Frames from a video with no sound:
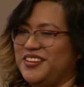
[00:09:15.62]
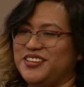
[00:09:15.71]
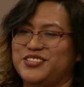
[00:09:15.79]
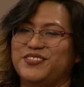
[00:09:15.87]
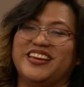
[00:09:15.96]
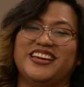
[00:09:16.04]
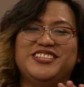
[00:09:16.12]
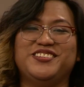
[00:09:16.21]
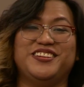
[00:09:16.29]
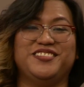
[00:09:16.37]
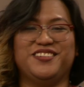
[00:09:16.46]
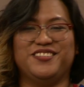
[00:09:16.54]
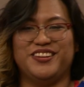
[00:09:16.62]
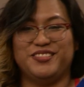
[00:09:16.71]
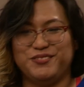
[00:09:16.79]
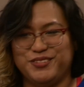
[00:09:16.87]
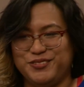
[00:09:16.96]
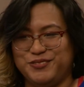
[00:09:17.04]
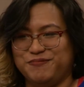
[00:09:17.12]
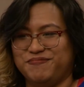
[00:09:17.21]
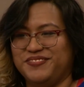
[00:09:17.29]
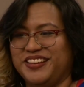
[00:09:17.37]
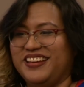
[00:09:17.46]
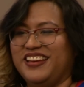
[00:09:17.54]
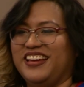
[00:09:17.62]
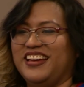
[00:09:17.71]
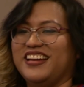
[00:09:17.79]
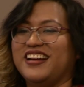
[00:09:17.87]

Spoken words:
So in case you didn't look around the room, it